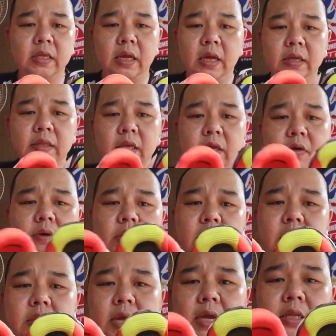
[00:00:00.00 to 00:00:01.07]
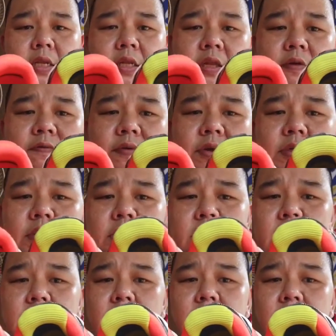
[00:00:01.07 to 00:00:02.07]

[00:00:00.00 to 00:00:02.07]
I think you can tell the difference.